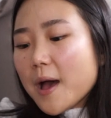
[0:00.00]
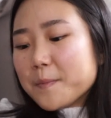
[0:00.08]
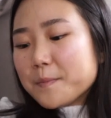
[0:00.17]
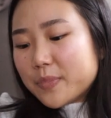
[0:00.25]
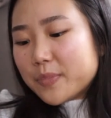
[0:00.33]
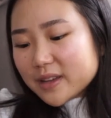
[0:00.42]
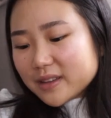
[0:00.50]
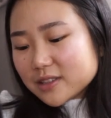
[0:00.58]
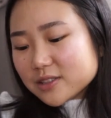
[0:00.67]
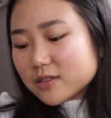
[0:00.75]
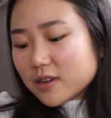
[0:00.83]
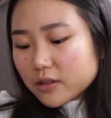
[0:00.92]
But
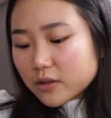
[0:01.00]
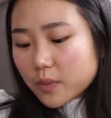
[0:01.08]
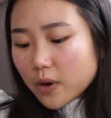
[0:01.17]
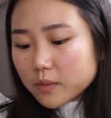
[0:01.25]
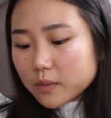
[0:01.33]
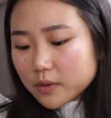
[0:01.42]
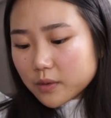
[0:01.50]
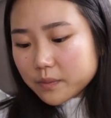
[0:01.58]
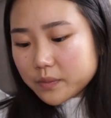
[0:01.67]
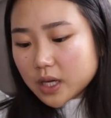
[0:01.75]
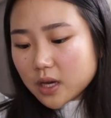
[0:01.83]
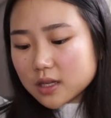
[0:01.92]
there's another problem
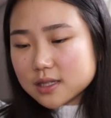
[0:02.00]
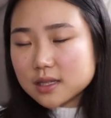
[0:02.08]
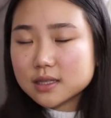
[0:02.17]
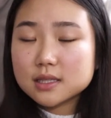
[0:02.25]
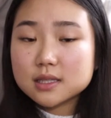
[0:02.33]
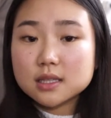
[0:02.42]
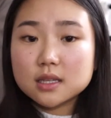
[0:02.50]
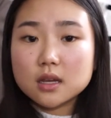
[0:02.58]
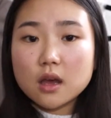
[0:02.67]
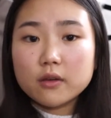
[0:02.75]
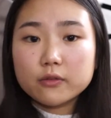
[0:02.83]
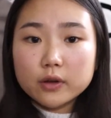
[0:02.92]
because this is in
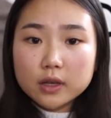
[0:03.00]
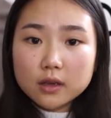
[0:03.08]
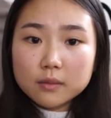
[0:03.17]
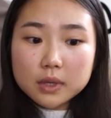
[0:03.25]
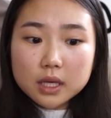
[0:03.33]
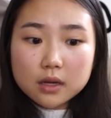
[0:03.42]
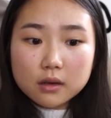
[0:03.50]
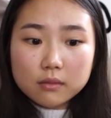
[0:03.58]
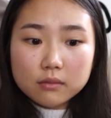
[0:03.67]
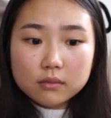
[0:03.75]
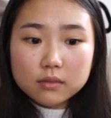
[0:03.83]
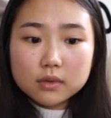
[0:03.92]
freaking
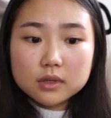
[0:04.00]
medium.